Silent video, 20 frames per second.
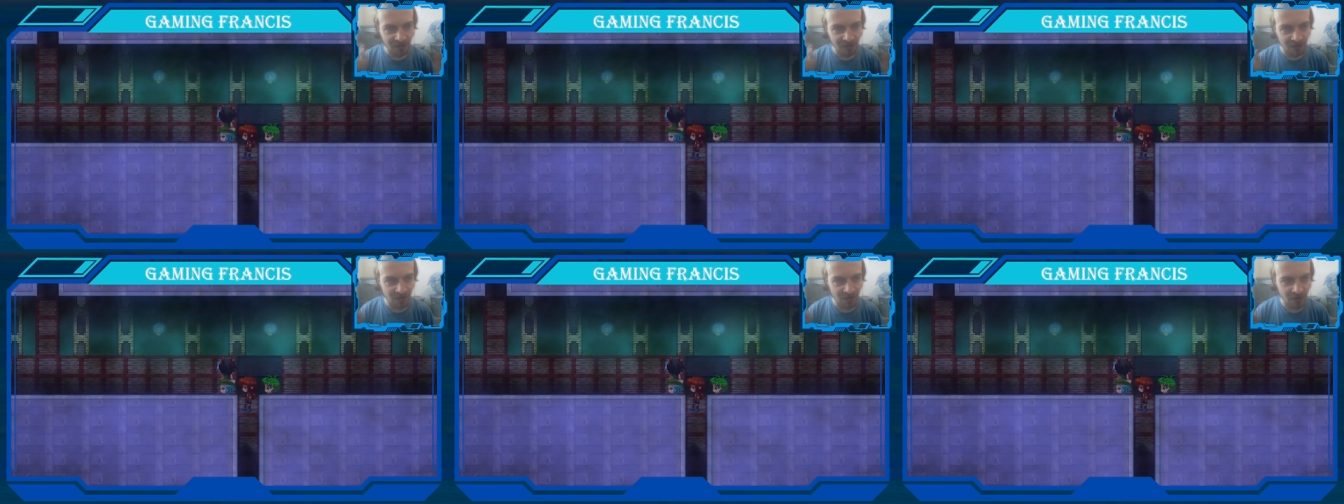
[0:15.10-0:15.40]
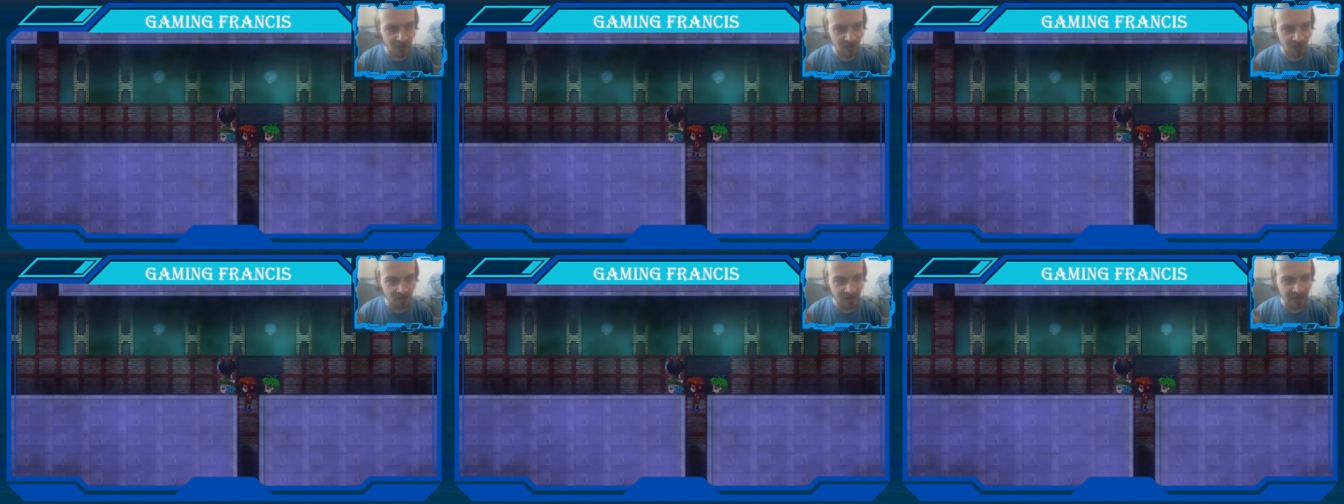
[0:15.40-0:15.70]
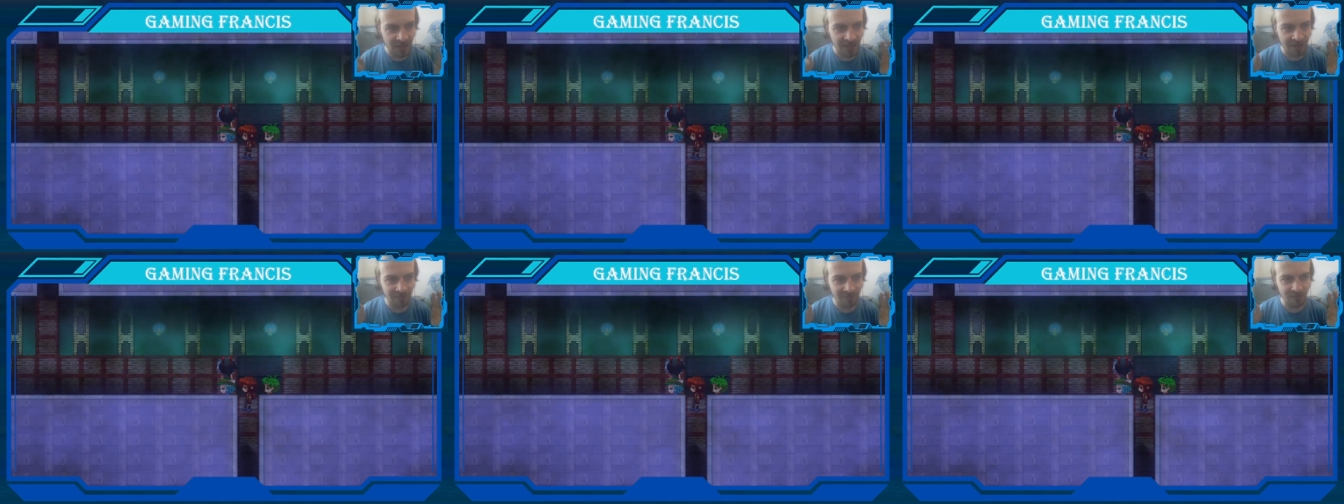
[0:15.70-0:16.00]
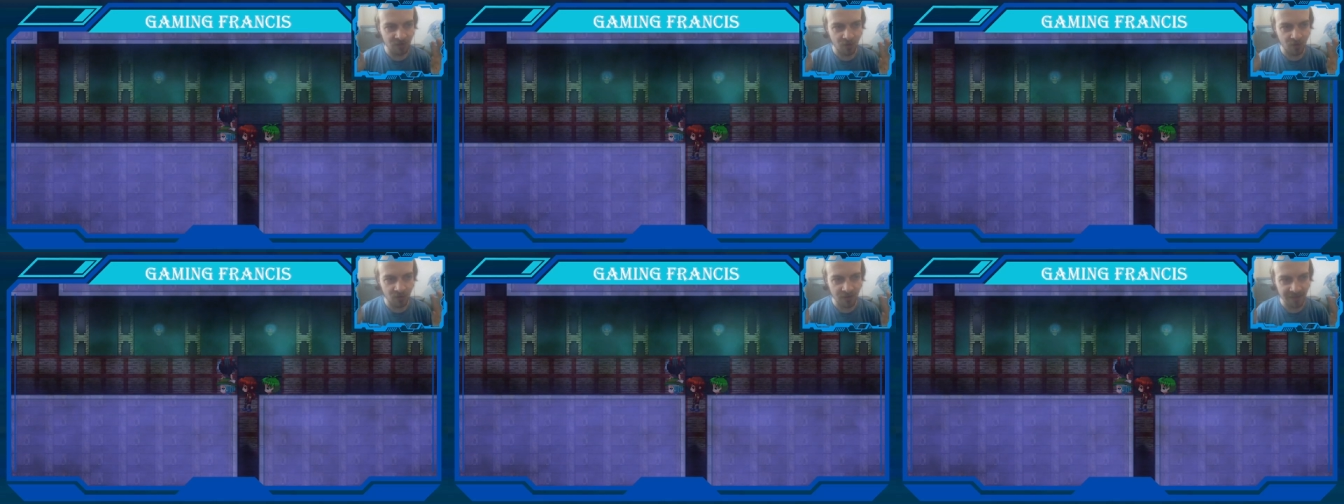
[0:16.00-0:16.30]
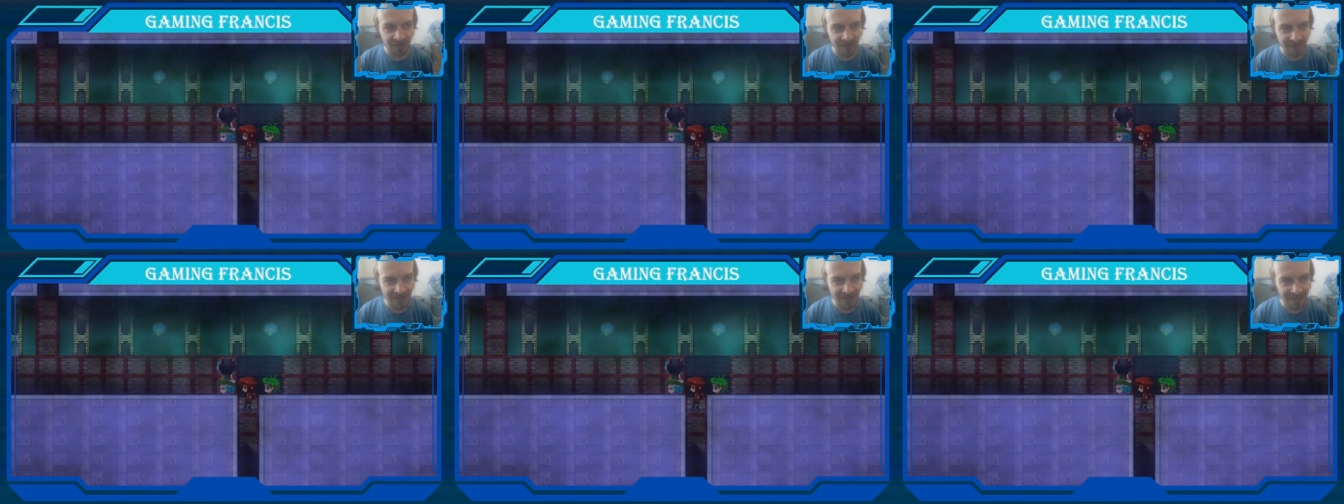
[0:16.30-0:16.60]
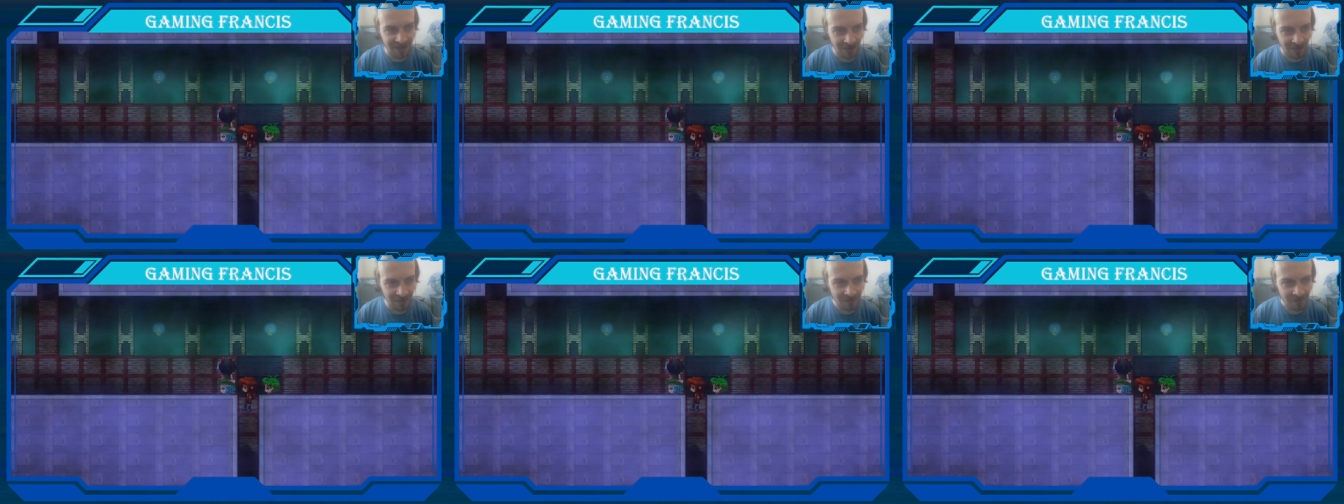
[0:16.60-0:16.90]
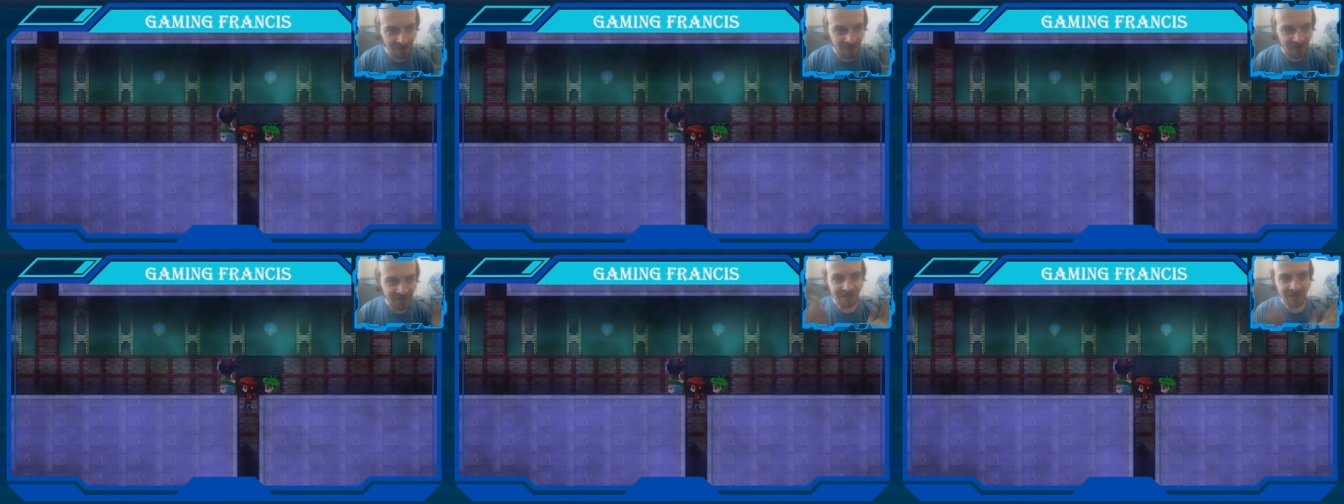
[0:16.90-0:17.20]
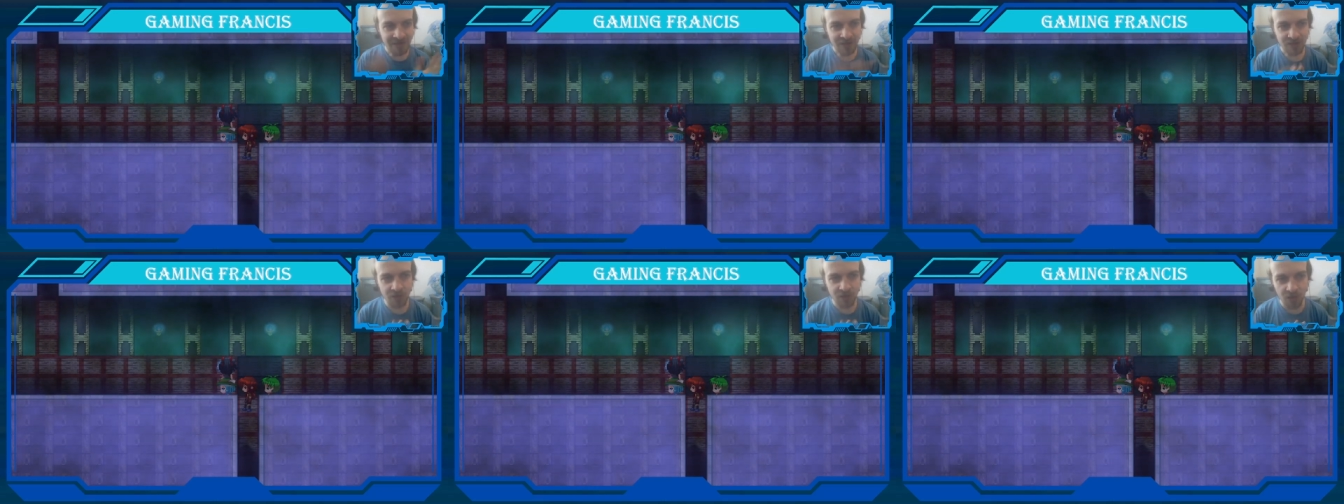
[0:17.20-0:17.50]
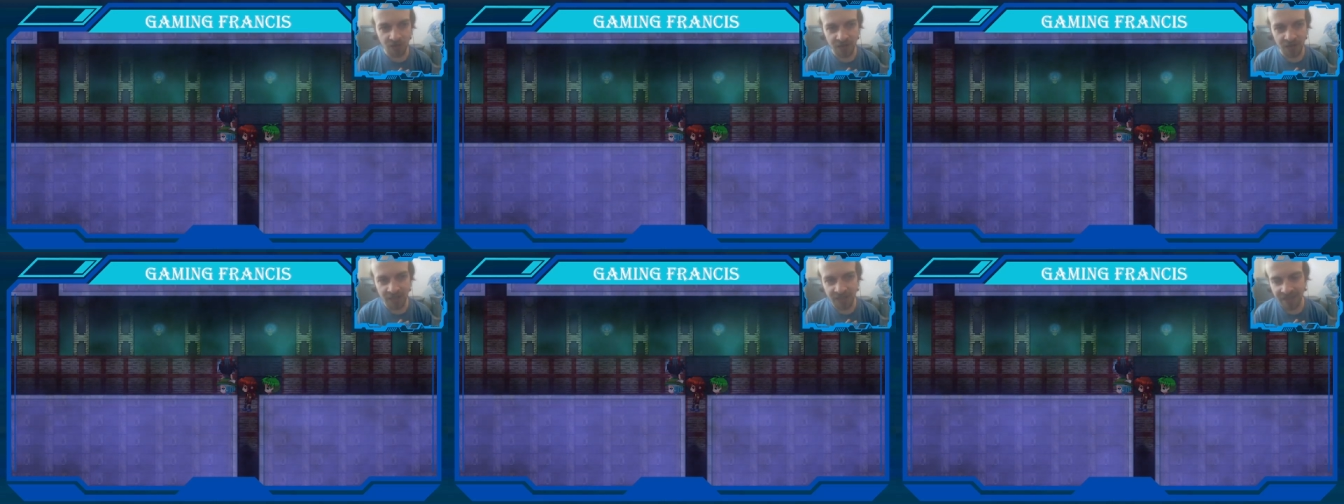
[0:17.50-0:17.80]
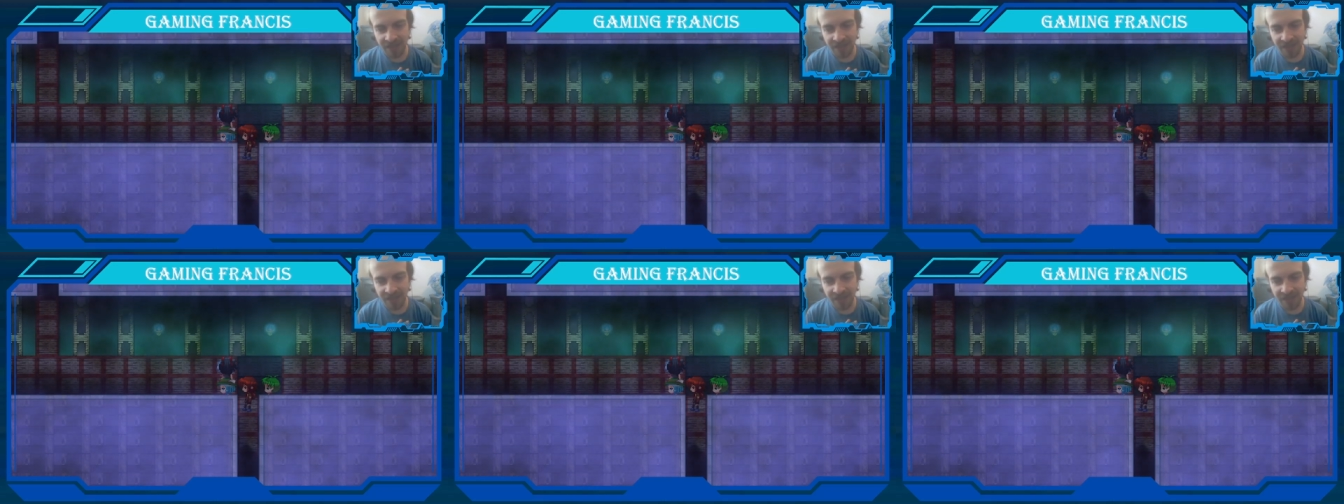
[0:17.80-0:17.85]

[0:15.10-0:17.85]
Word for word: girl named Lord Ia. Lord